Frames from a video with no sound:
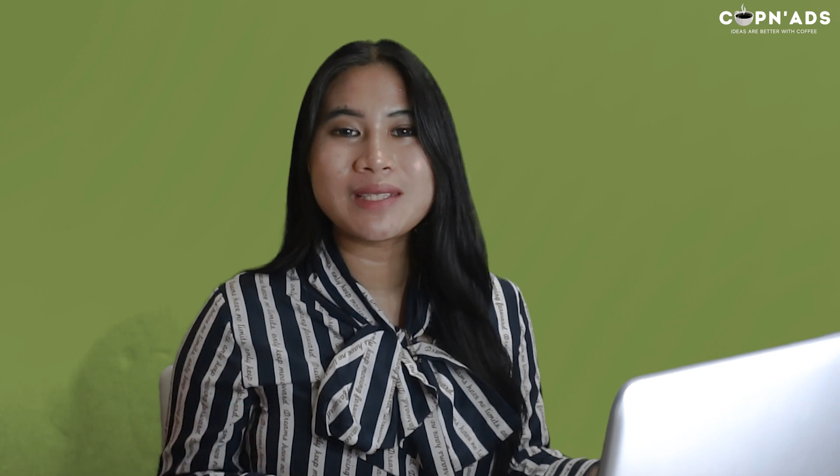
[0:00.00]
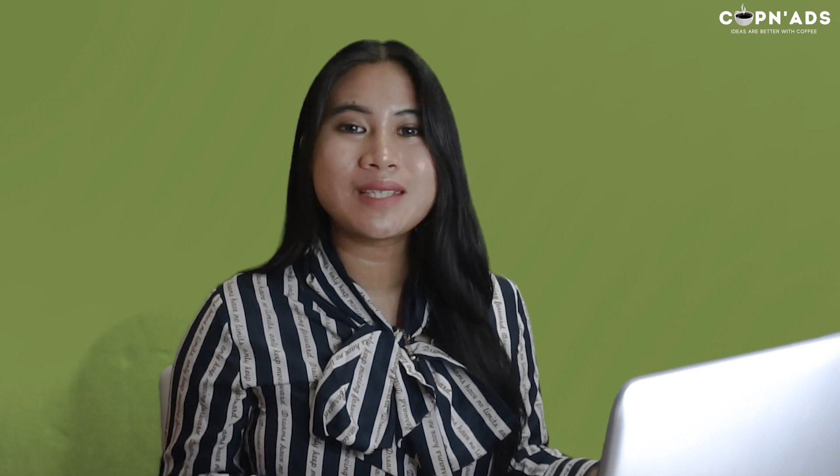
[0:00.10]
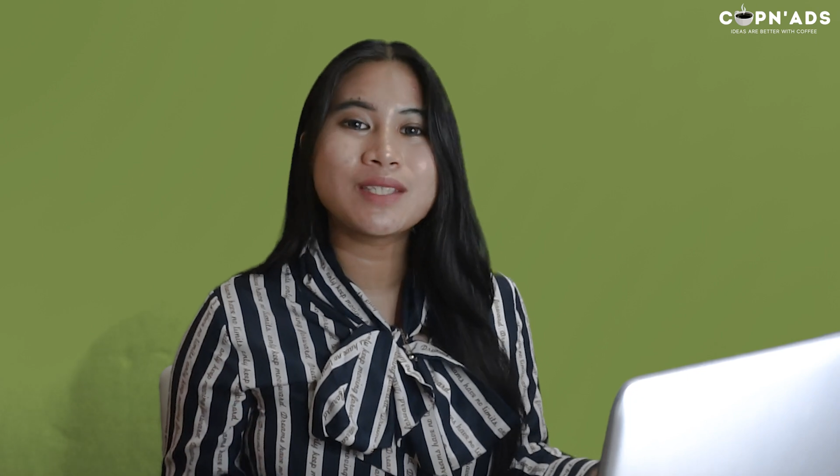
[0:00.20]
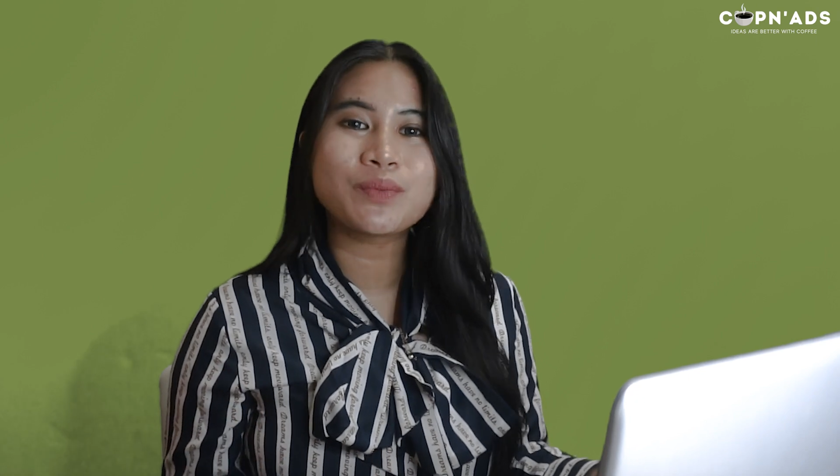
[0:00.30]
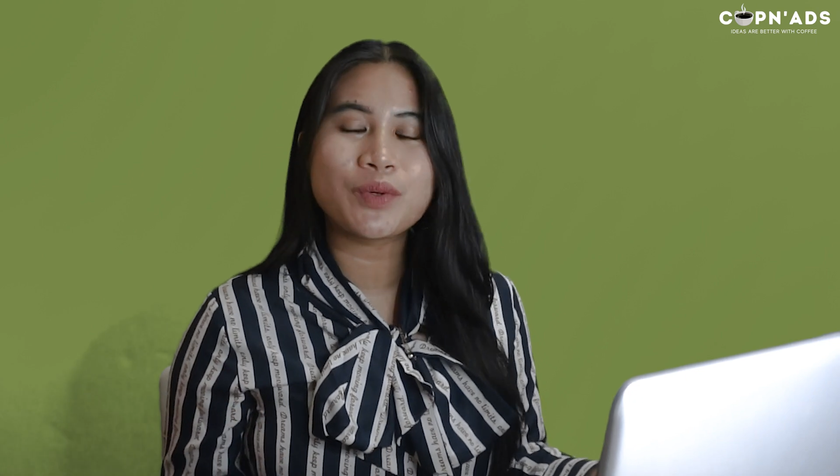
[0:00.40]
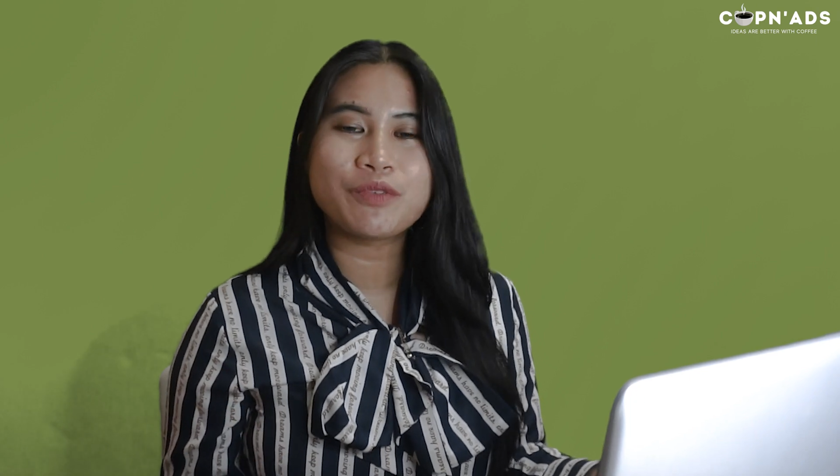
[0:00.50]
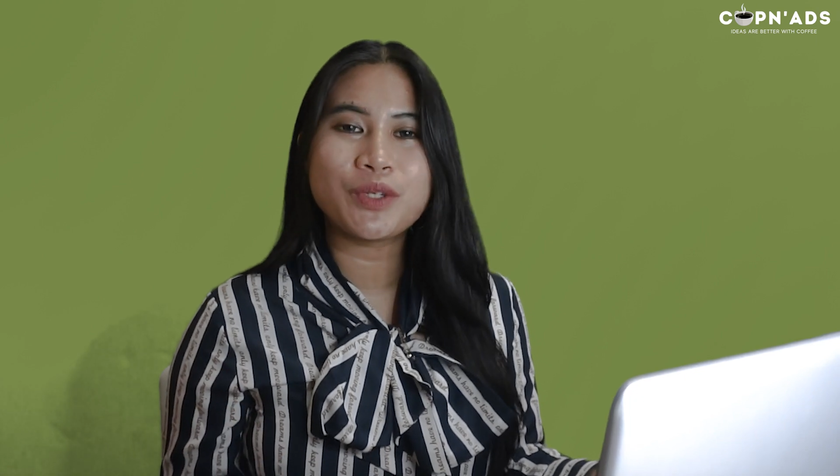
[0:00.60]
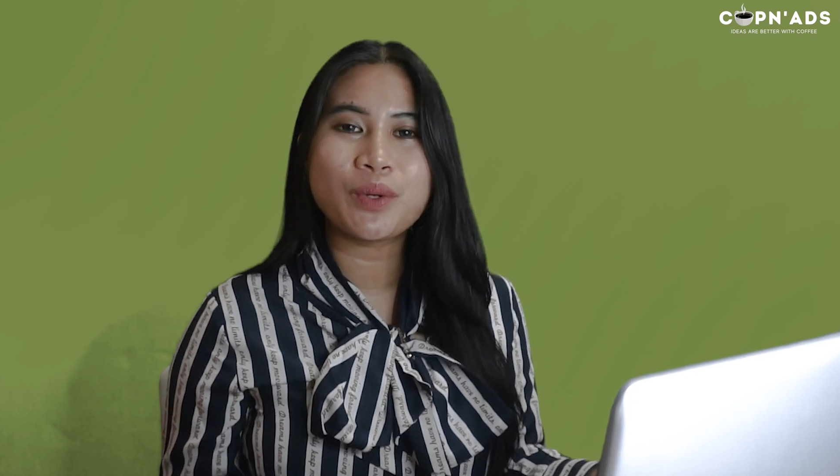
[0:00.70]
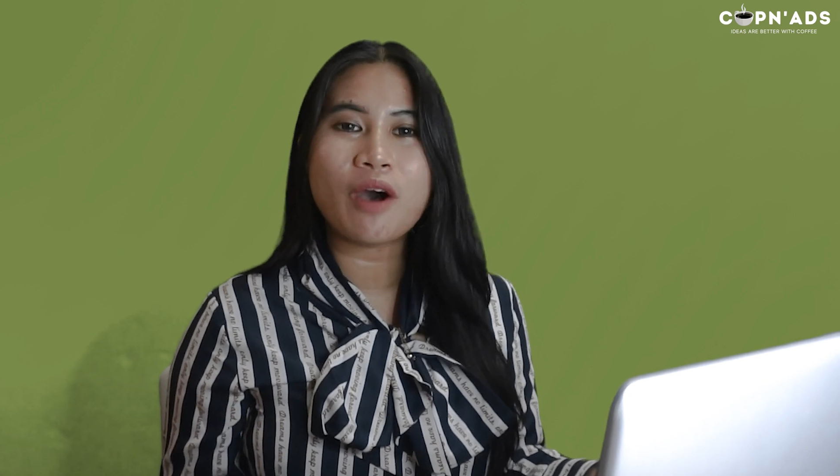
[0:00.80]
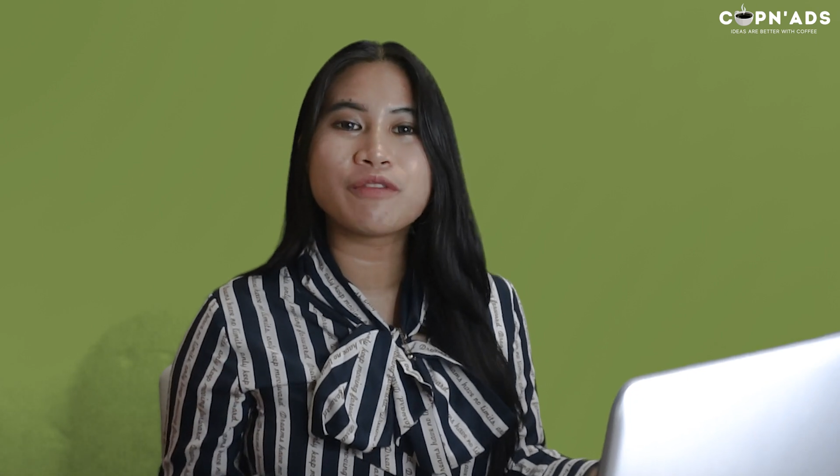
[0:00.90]
a detailed
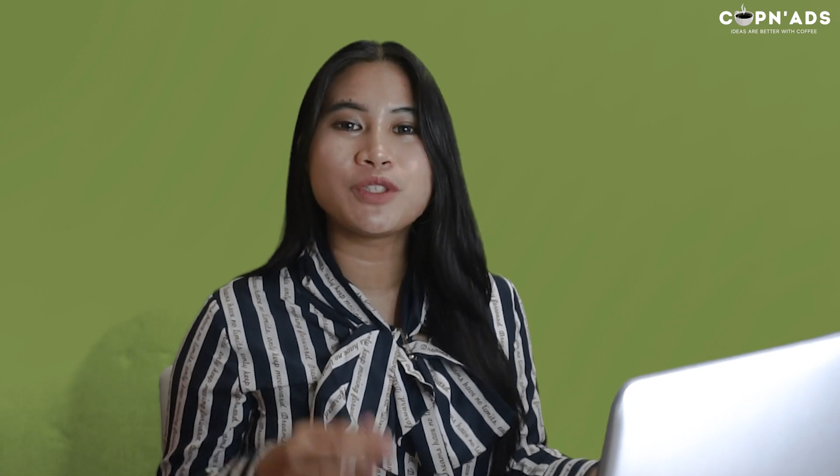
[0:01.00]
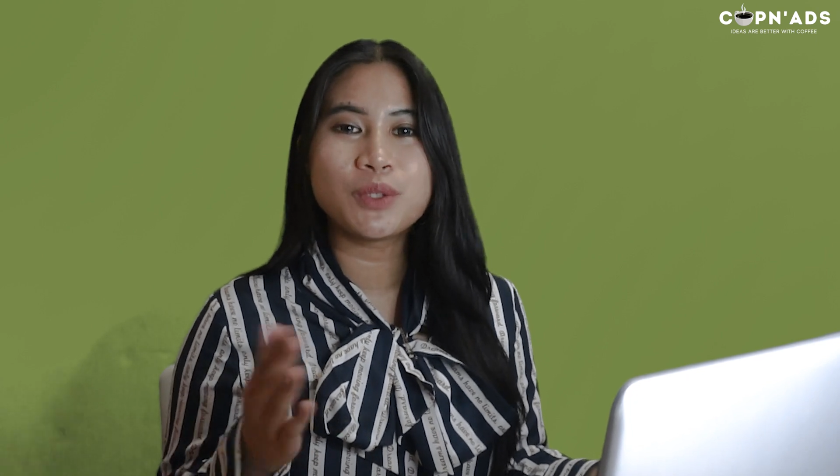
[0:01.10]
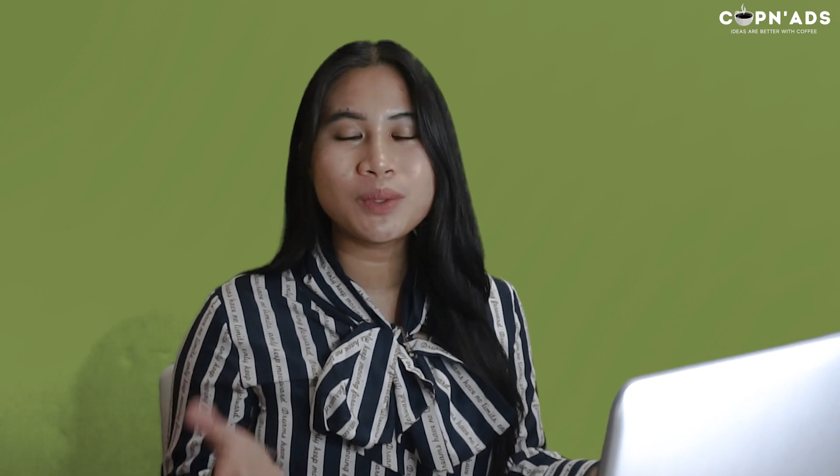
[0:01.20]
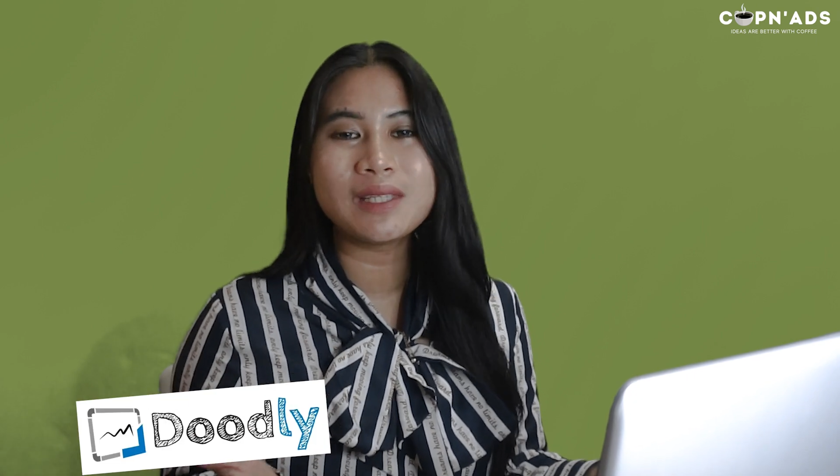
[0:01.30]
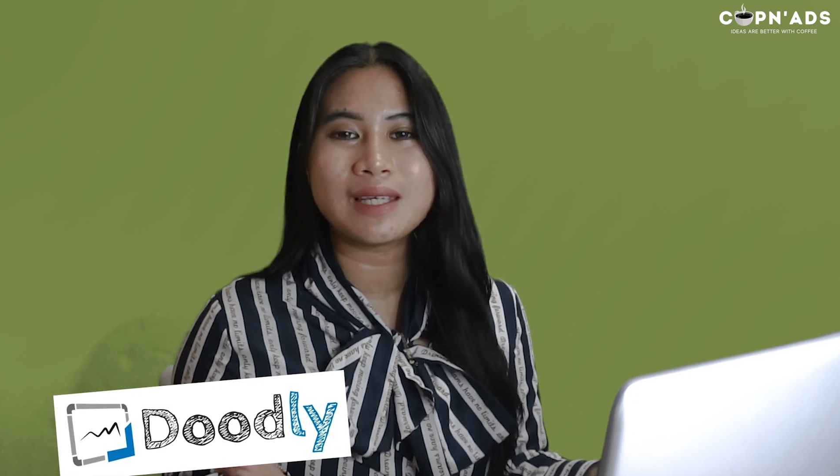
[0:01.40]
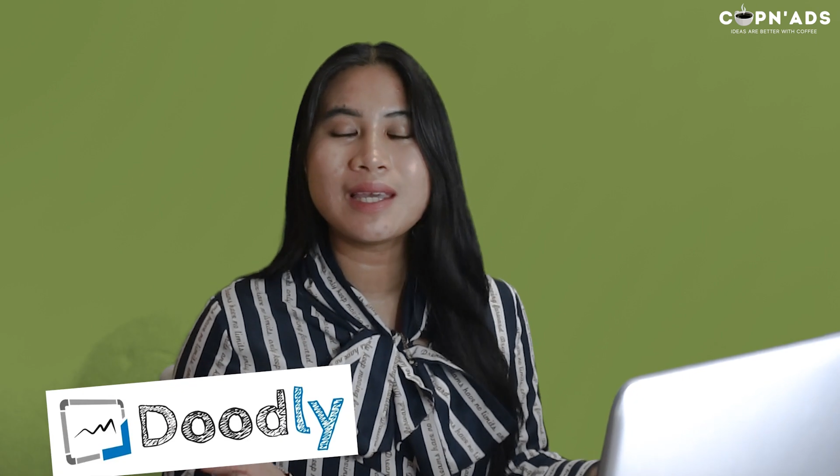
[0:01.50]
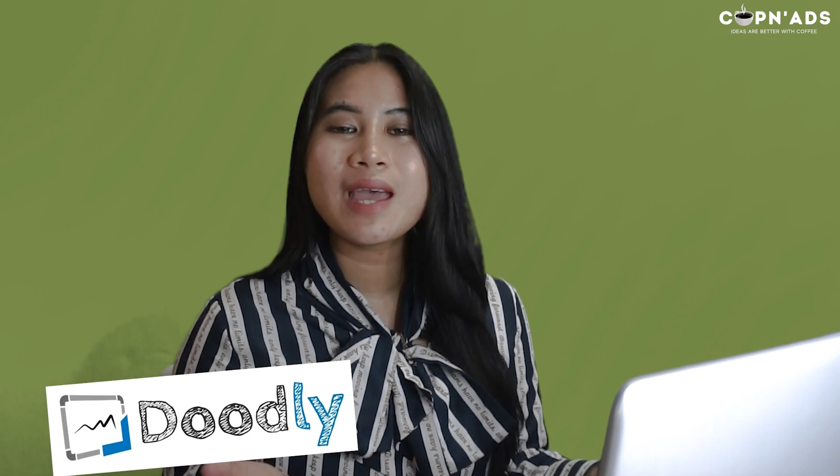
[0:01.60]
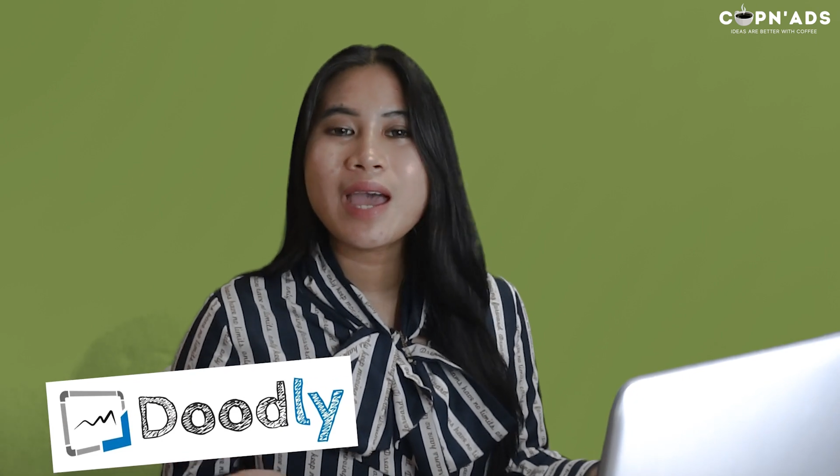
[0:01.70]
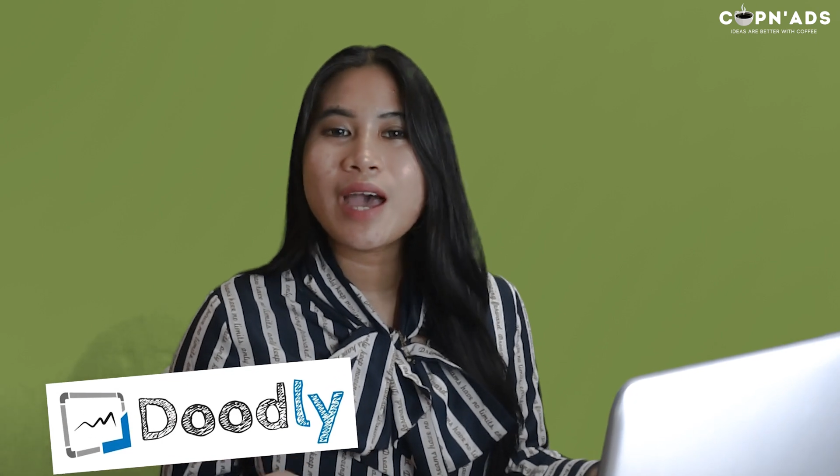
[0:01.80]
review of Doodly,